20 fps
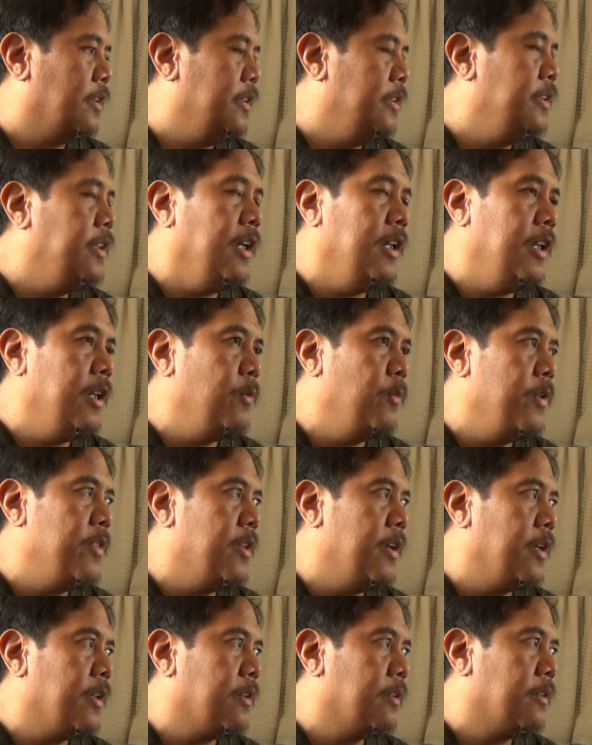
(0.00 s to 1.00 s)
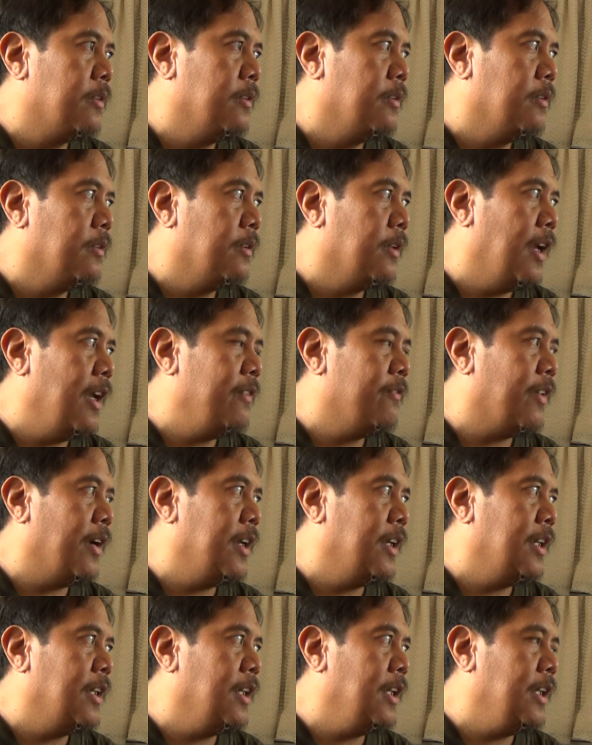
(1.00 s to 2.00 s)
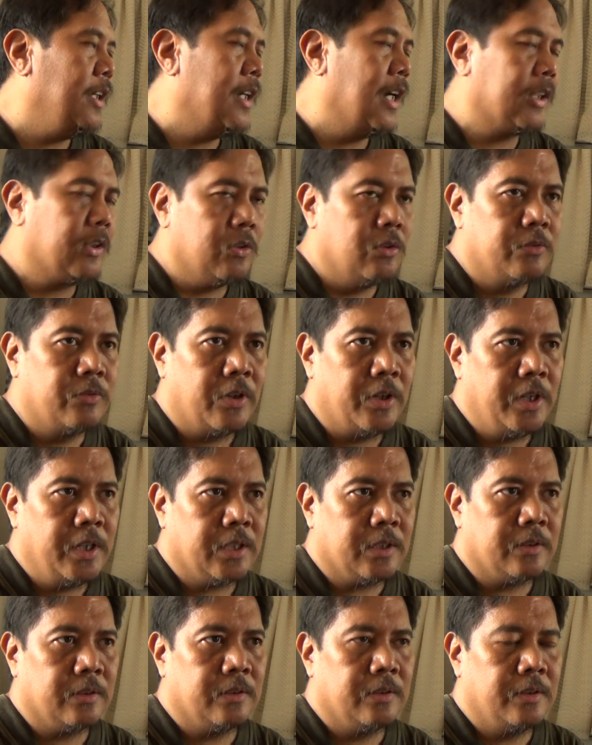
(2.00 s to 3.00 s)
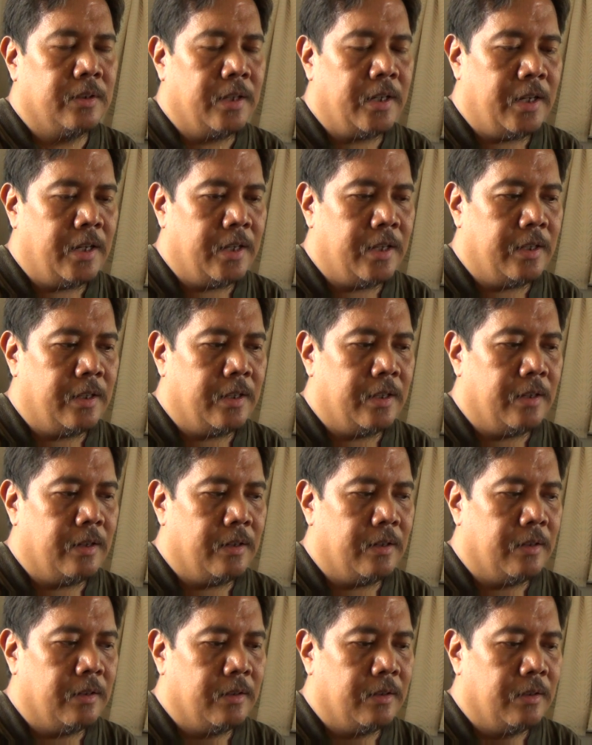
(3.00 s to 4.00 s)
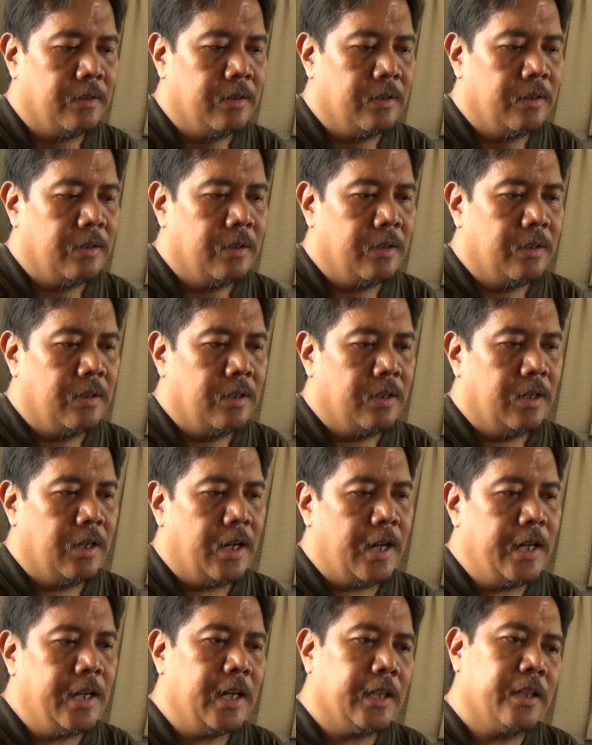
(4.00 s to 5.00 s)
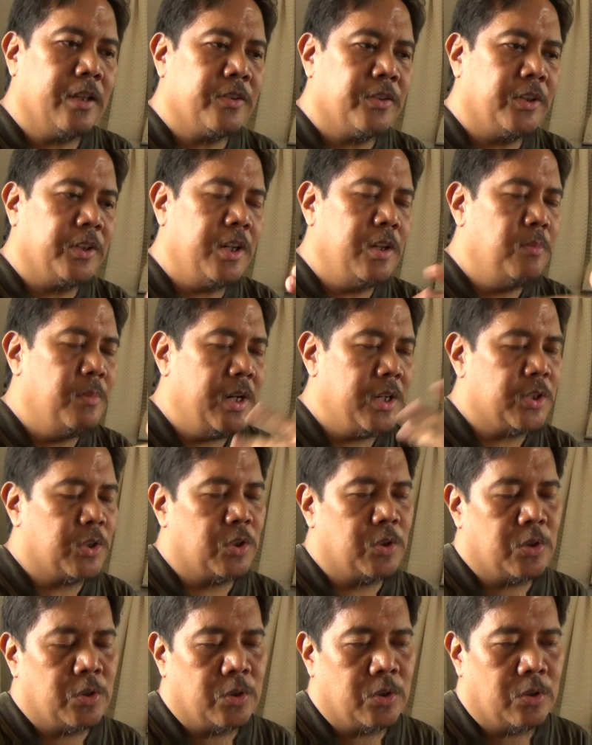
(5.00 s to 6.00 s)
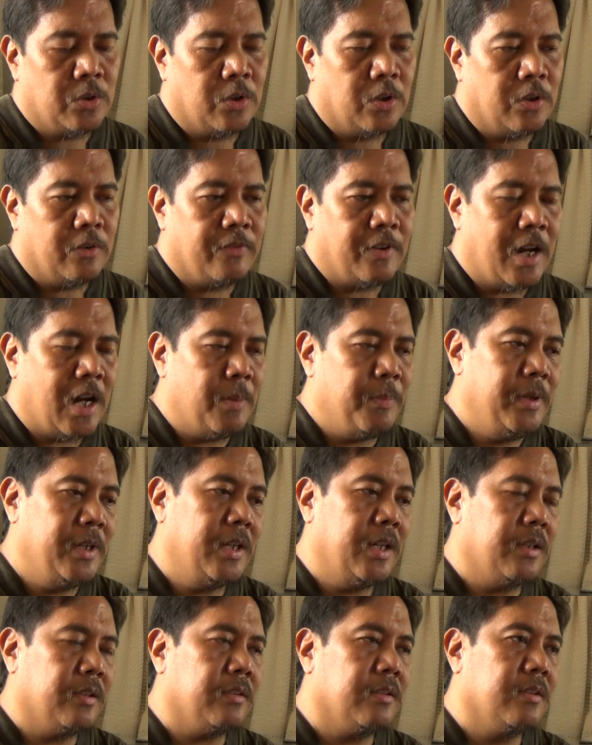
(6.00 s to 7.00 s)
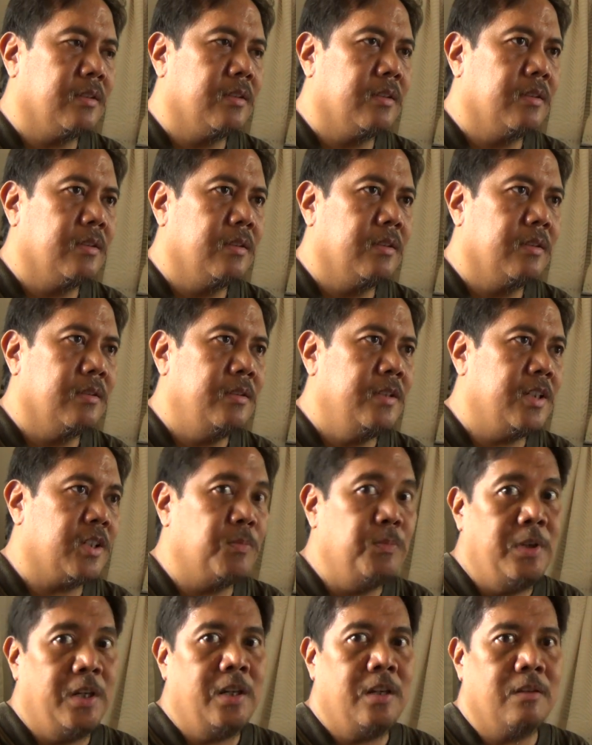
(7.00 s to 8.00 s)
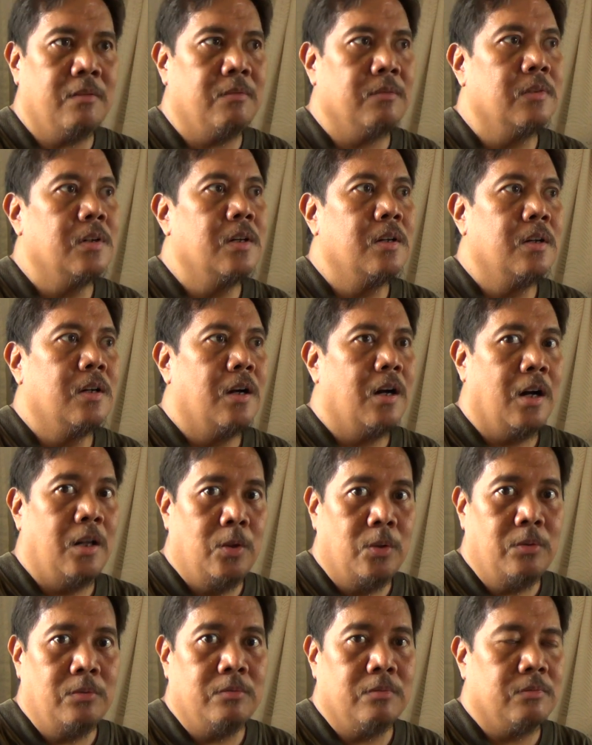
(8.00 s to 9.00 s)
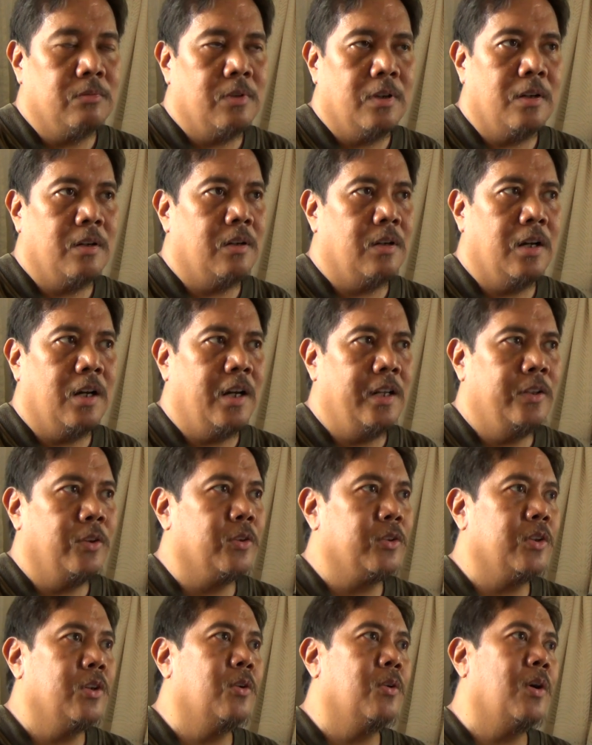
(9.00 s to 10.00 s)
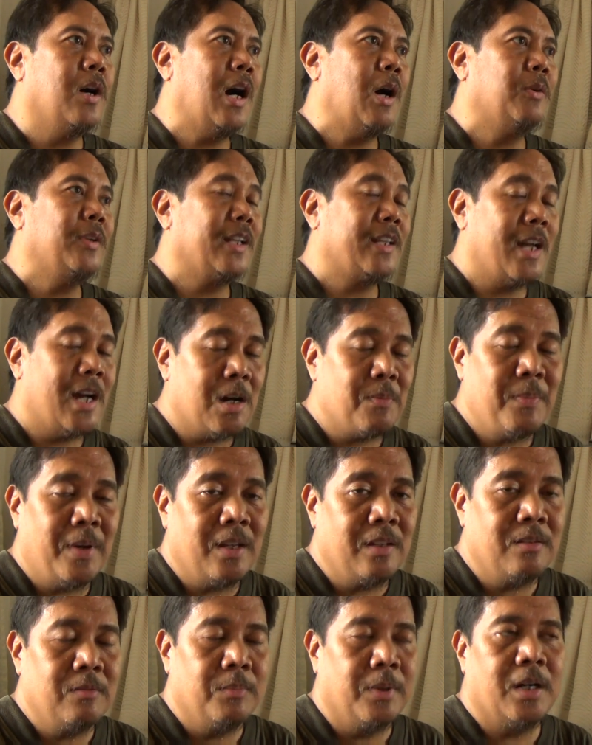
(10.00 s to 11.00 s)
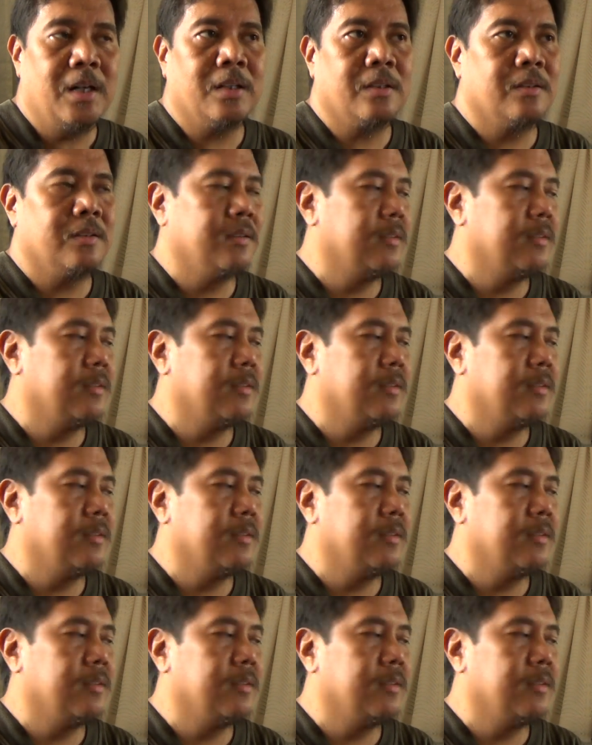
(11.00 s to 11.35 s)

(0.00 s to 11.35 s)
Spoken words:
dealing with it, I finally got over it, and I got a certain measure of happiness just being alone. I don't know how that happened, but